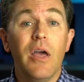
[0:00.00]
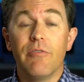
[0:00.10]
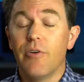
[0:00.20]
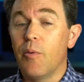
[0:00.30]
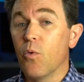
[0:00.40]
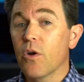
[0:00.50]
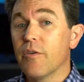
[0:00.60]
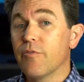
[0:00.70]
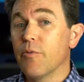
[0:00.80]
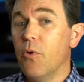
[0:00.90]
if I'm
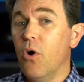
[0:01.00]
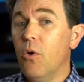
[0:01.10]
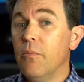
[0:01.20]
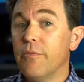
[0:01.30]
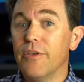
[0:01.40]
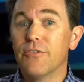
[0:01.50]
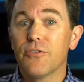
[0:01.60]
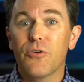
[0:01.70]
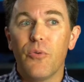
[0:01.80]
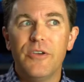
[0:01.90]
working from home?
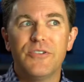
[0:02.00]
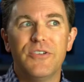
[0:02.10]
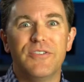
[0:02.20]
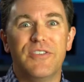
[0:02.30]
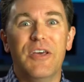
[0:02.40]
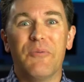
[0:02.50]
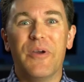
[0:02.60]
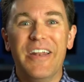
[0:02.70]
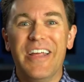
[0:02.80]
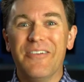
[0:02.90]
These are questions that
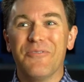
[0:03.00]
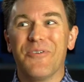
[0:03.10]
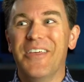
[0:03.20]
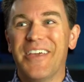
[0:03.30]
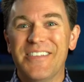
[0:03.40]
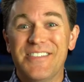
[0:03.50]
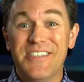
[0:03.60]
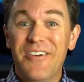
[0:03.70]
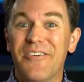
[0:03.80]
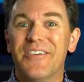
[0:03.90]
we didn't really
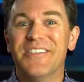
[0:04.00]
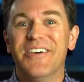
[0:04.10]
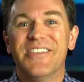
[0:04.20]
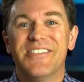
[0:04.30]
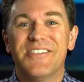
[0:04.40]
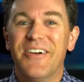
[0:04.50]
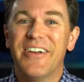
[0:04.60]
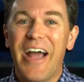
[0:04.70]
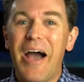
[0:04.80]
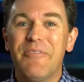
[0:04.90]
consider until it
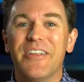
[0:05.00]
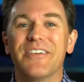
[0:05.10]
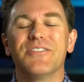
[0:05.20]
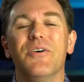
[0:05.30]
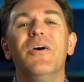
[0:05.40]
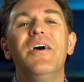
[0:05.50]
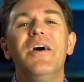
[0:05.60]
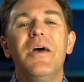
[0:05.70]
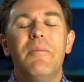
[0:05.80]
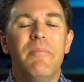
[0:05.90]
started happening. So
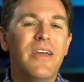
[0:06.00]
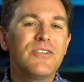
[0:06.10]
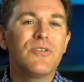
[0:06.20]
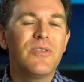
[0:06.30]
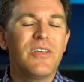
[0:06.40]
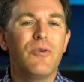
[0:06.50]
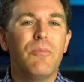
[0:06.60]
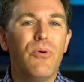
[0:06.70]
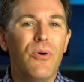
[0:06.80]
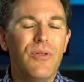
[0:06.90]
make sure that you
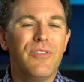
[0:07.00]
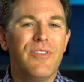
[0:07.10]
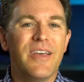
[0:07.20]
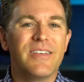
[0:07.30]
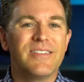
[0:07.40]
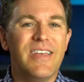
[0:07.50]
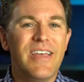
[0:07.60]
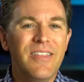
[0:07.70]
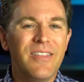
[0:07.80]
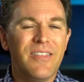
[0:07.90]
put things
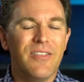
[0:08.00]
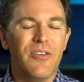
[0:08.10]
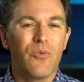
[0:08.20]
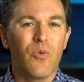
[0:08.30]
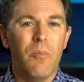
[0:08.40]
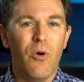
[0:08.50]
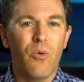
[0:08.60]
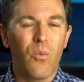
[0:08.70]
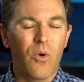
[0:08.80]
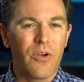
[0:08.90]
in the
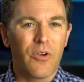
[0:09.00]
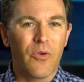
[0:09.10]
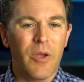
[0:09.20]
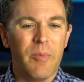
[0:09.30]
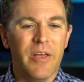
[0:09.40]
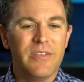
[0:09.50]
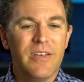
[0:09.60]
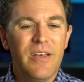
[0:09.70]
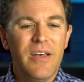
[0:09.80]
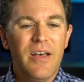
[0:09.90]
remote work agreement